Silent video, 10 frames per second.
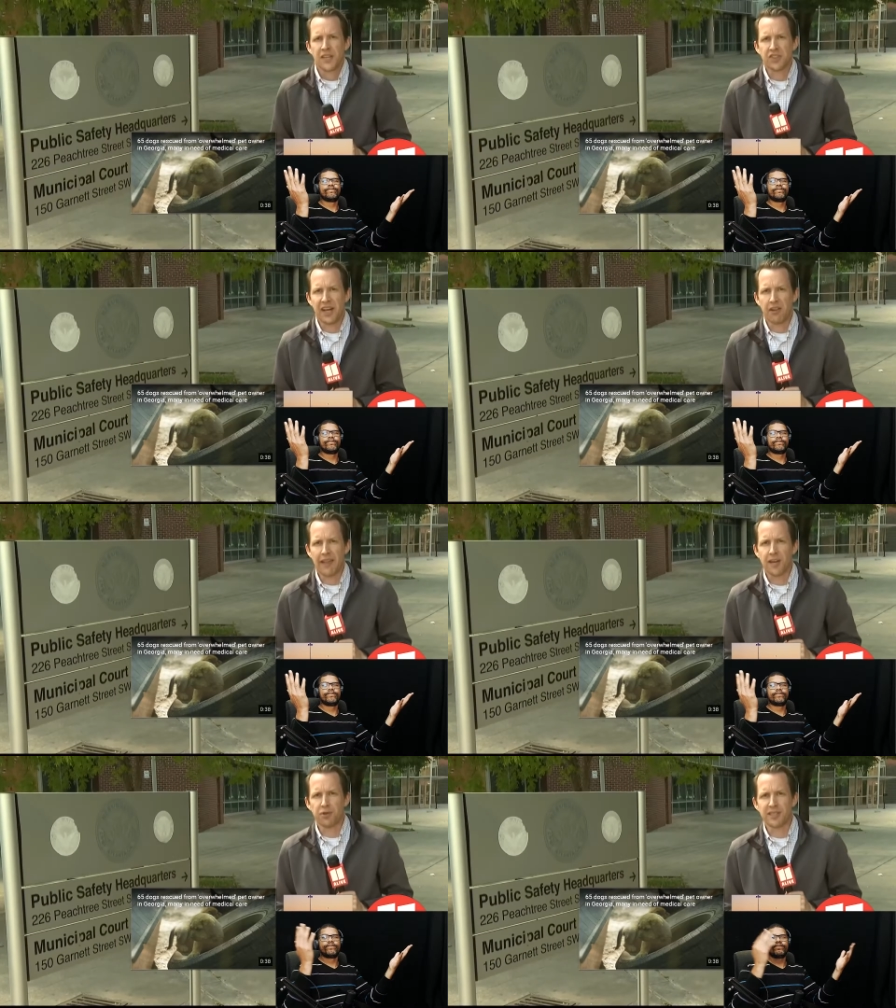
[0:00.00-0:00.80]
And tonight,
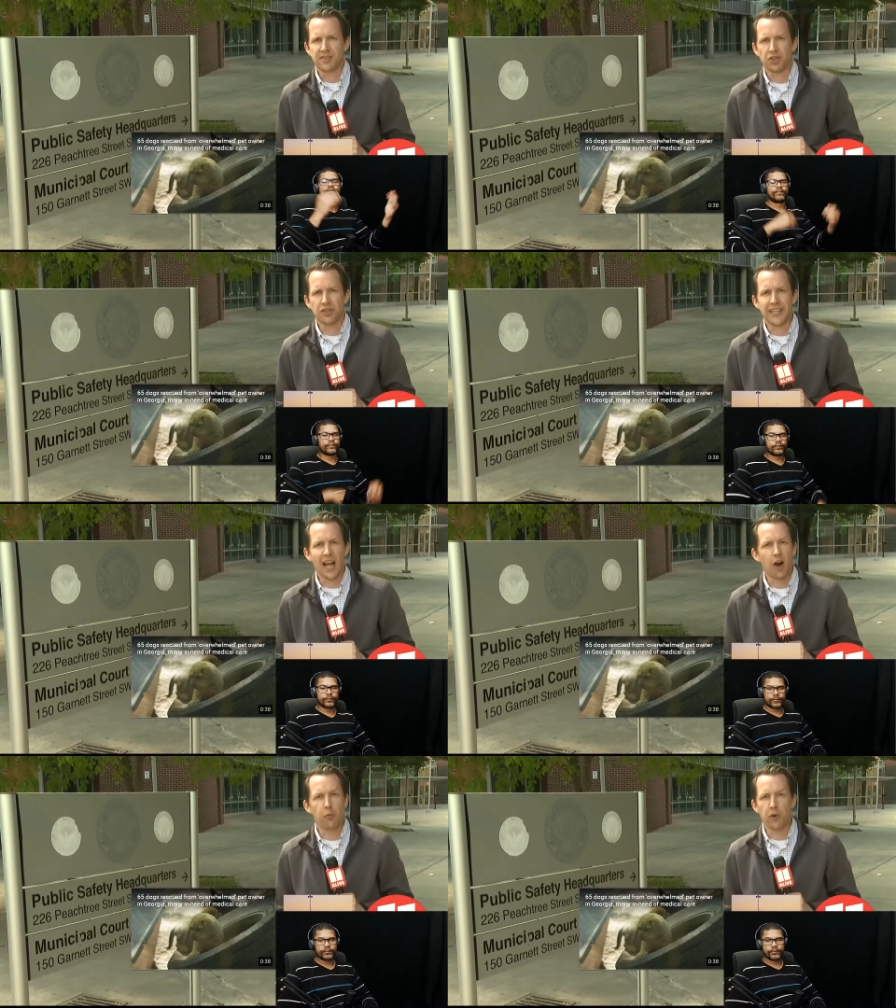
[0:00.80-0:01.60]
Atlanta police still need
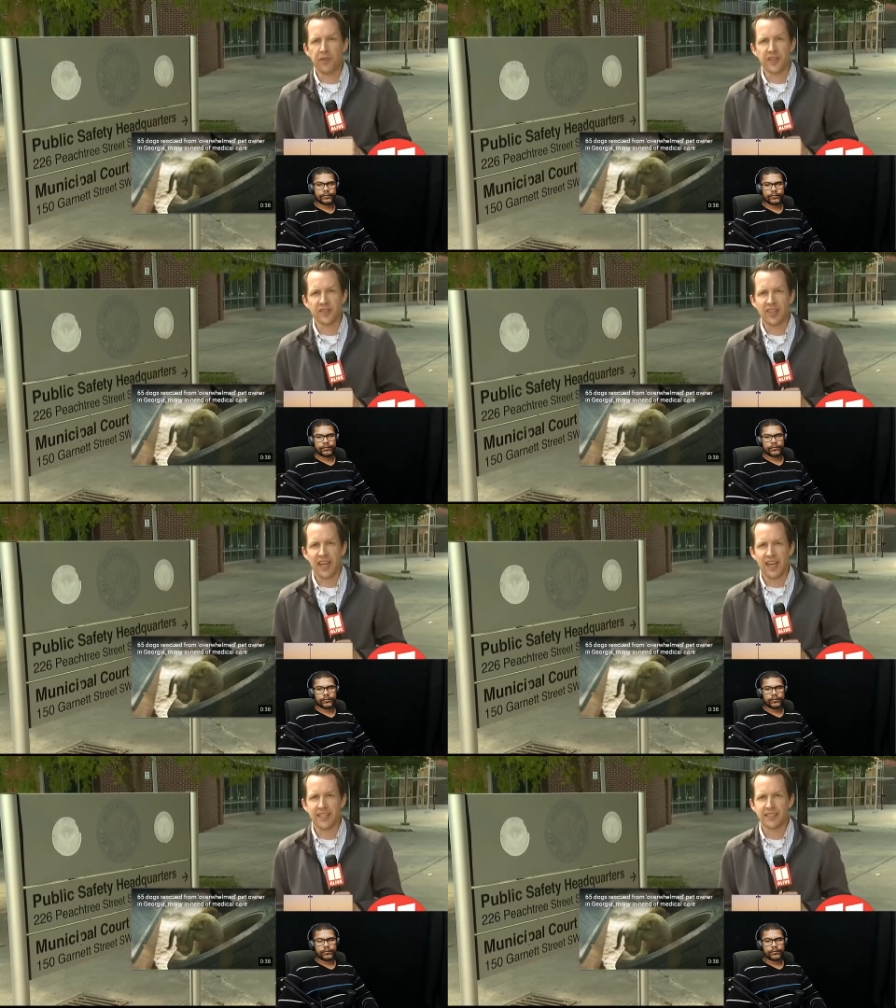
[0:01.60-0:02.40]
help with this
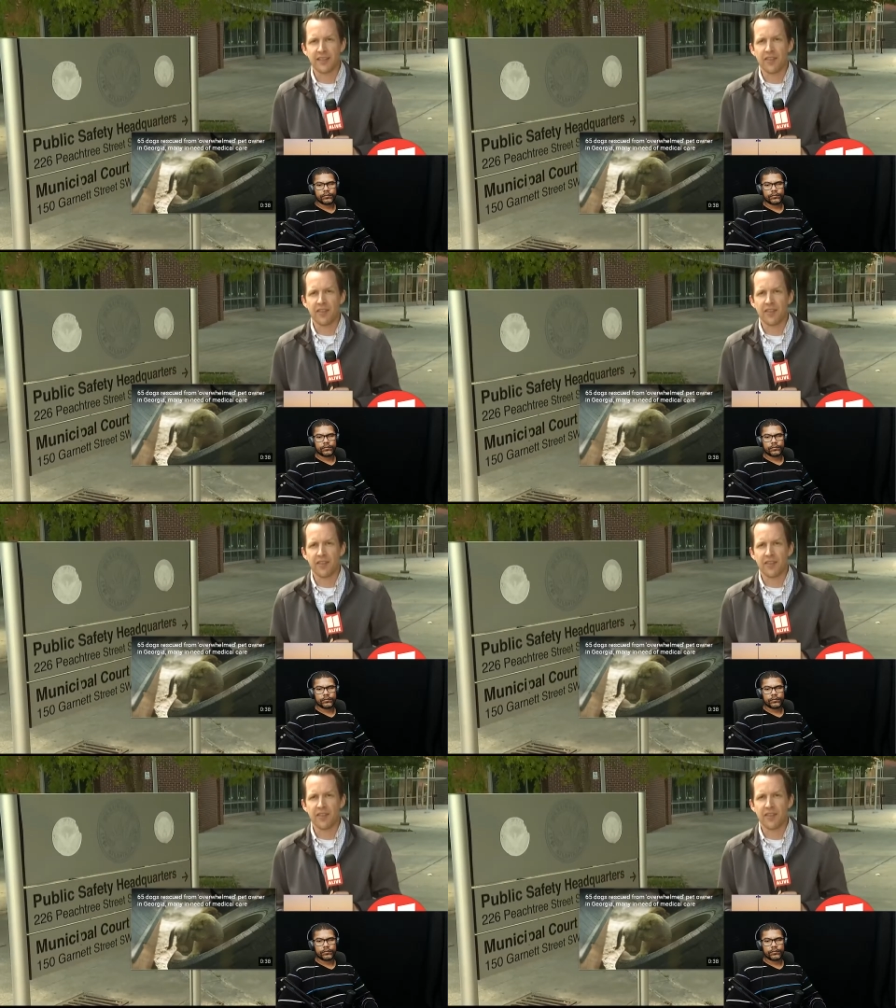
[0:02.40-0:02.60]
case.